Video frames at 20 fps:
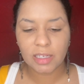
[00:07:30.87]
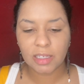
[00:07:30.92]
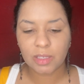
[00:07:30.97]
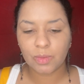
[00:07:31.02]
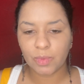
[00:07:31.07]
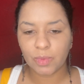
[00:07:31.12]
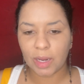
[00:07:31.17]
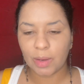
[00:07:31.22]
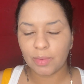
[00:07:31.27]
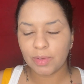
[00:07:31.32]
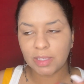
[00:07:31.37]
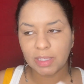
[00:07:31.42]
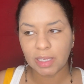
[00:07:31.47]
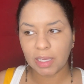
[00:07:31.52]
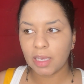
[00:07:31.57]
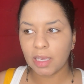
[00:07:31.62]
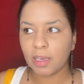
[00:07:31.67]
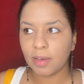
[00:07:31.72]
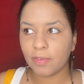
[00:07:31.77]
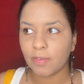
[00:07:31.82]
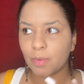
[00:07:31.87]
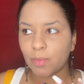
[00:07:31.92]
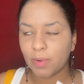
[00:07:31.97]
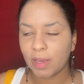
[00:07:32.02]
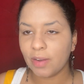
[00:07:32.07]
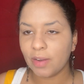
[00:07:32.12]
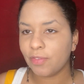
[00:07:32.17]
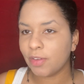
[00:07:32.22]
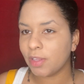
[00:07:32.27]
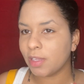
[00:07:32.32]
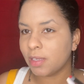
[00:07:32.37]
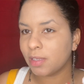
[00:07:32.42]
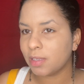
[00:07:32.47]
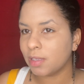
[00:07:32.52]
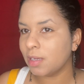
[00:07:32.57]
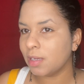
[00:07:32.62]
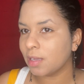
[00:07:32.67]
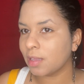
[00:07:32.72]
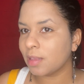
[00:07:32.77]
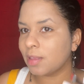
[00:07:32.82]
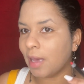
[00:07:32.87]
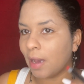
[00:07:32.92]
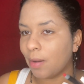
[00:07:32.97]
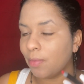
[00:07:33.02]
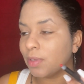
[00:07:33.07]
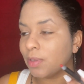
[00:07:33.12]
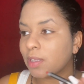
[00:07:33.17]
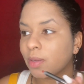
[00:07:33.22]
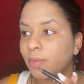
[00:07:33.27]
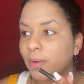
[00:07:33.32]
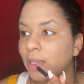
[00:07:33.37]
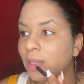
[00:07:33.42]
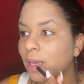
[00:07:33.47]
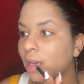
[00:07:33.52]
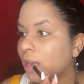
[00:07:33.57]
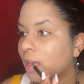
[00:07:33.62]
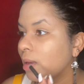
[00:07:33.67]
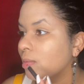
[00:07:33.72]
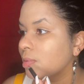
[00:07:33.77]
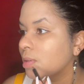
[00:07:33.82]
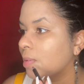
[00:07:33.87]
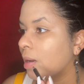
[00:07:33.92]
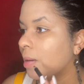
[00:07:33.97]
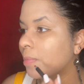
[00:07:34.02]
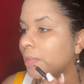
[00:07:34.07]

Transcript: When I was thinking of a red for this look, that was the red that came to mind